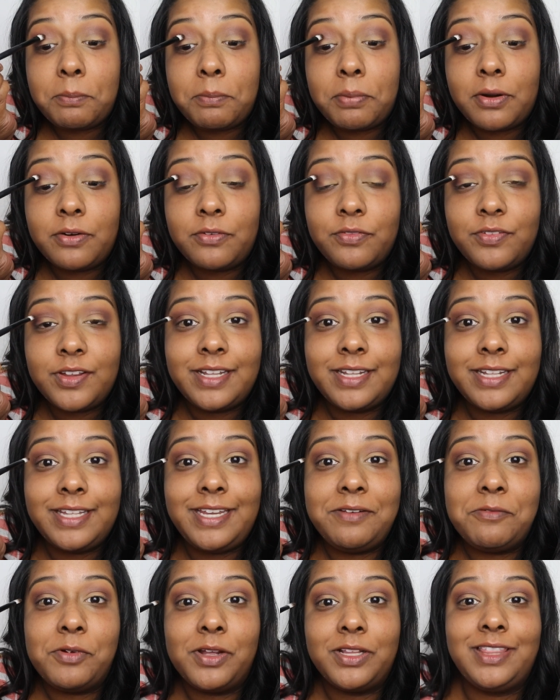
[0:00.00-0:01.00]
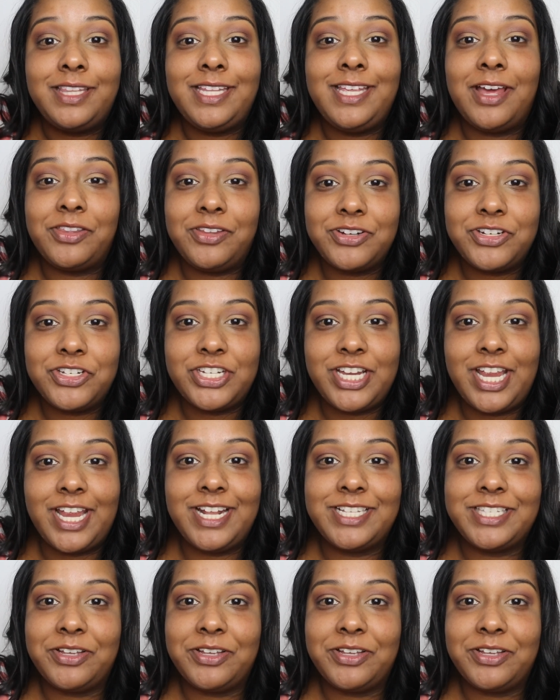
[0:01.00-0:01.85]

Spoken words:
perfectly with the other shade.